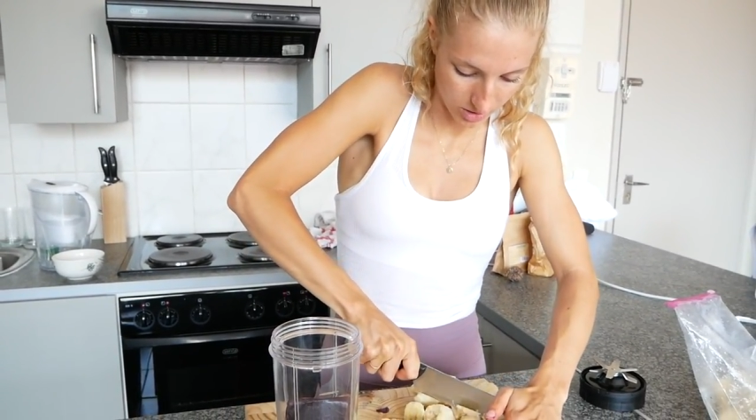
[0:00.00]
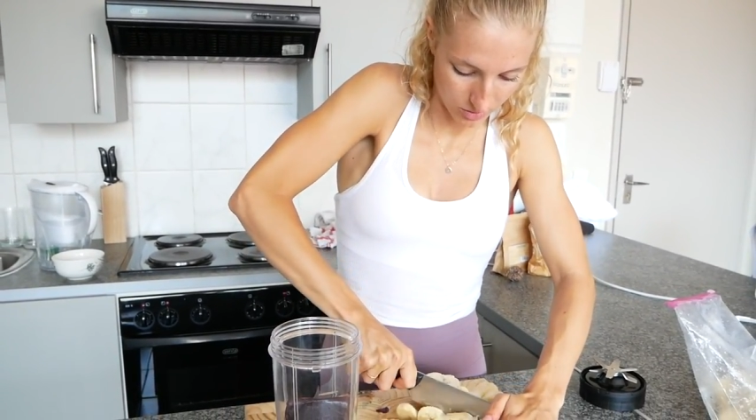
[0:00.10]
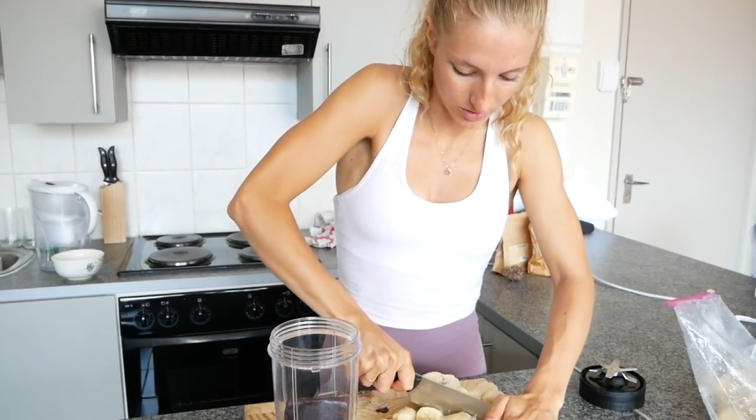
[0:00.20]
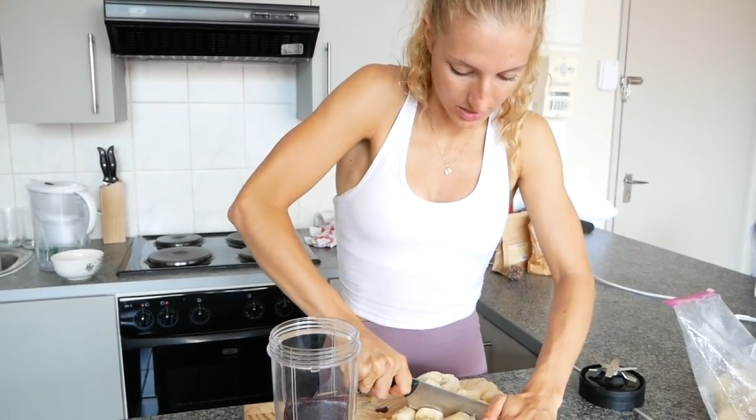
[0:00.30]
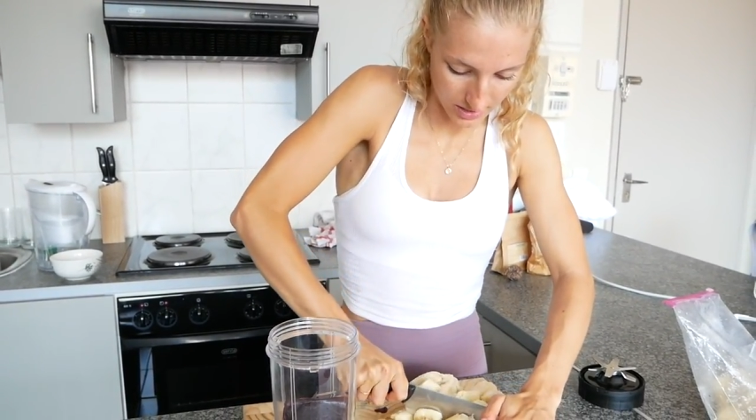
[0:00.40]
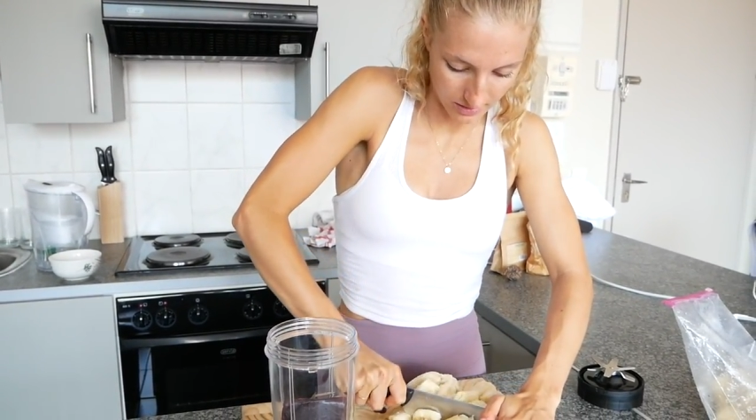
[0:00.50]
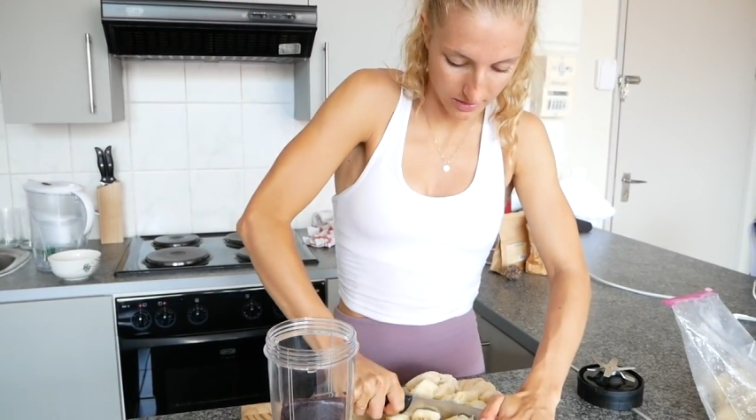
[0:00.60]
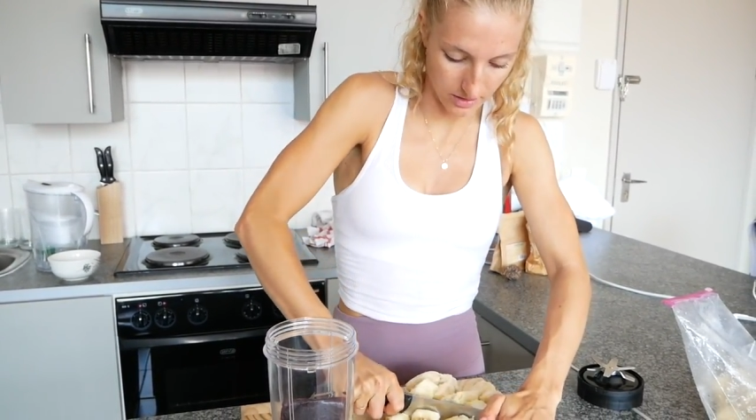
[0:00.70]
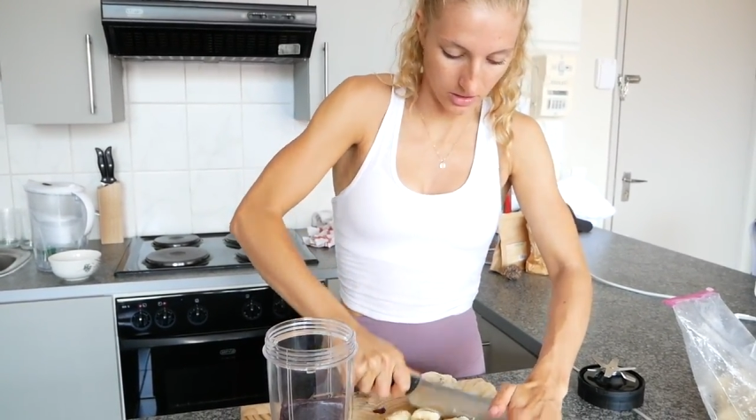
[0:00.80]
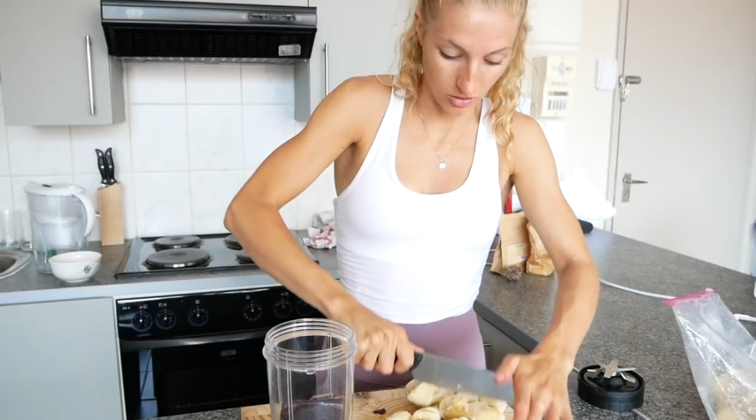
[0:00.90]
using
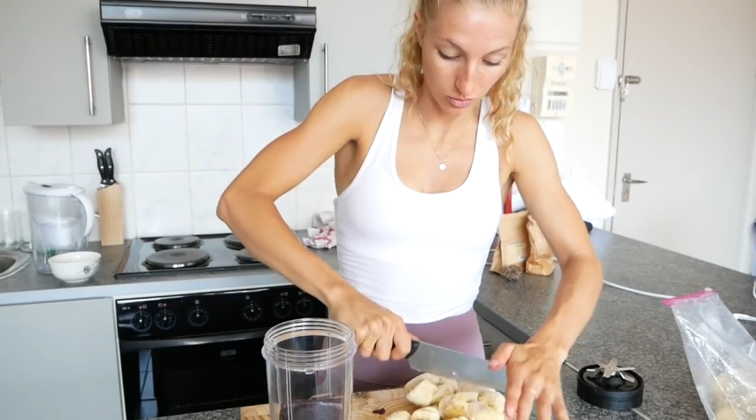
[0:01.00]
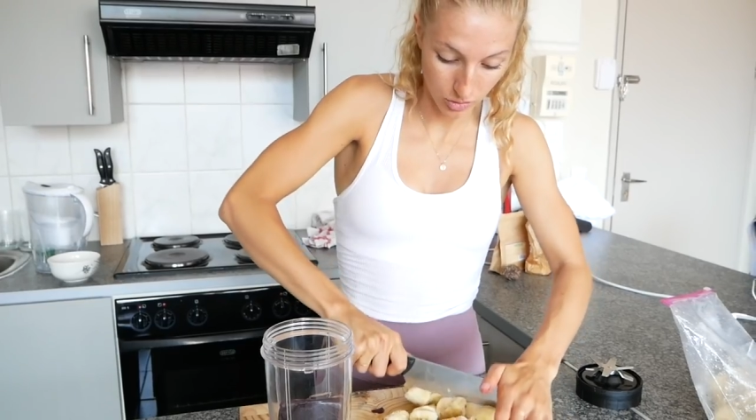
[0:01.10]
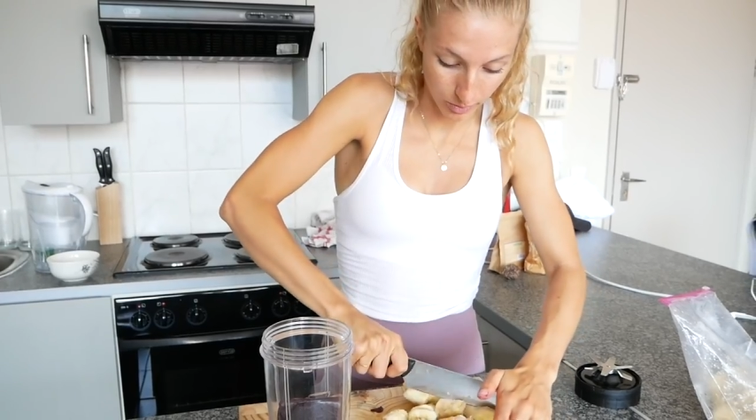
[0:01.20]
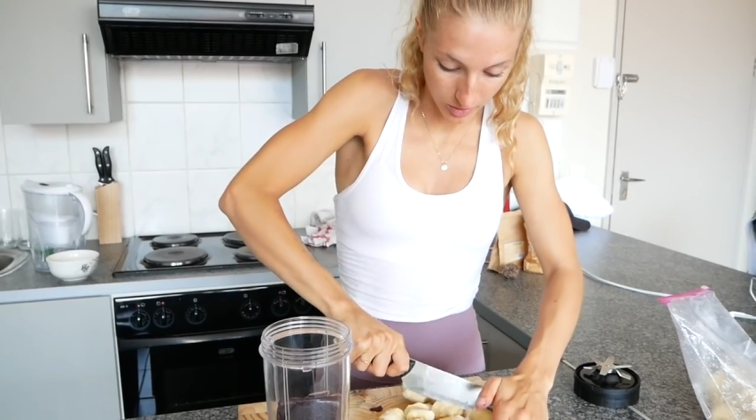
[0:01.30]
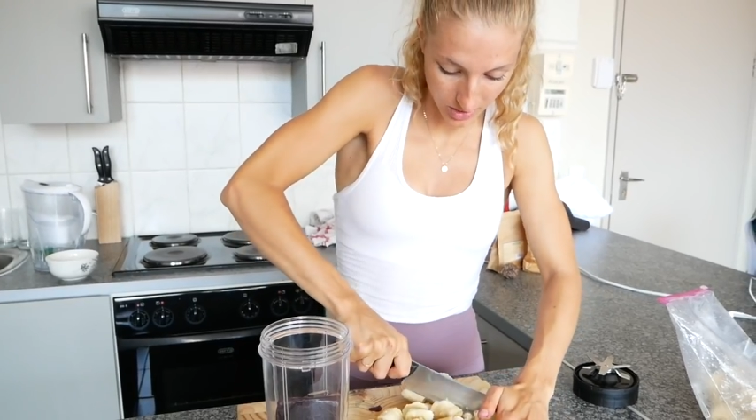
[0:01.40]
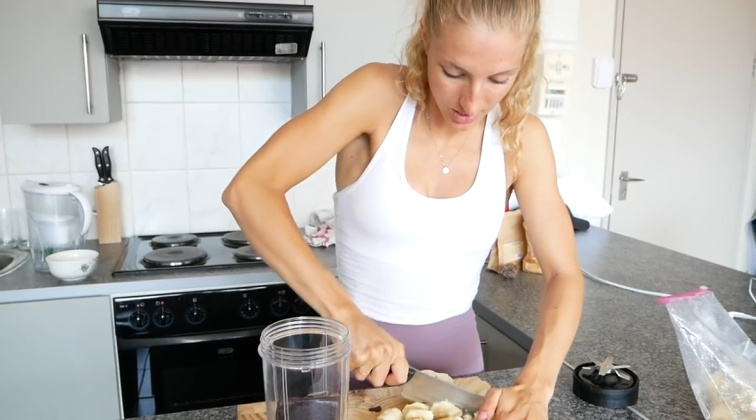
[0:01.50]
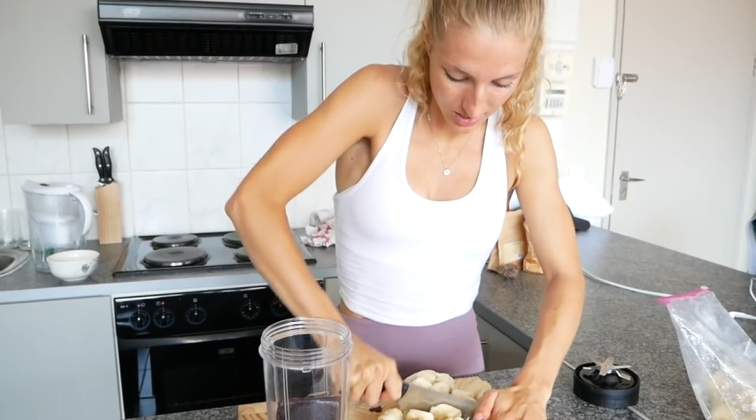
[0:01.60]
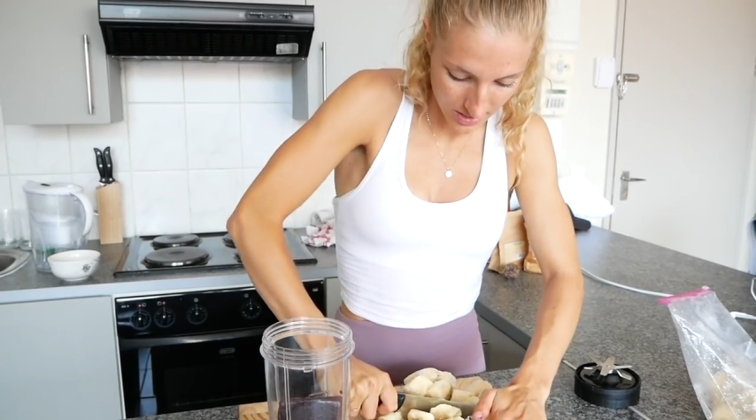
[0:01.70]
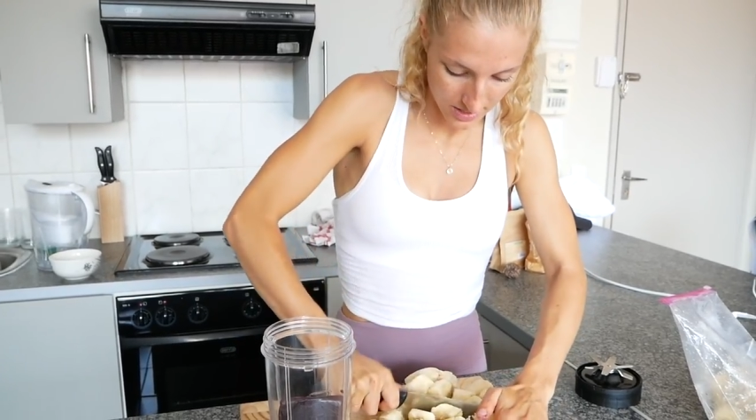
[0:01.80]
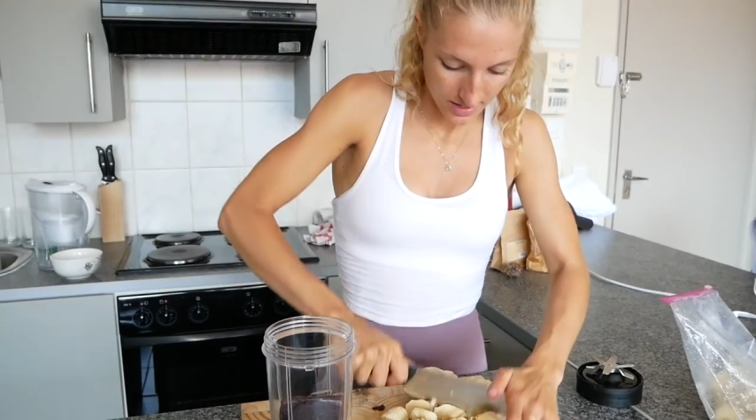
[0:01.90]
the Nutribullet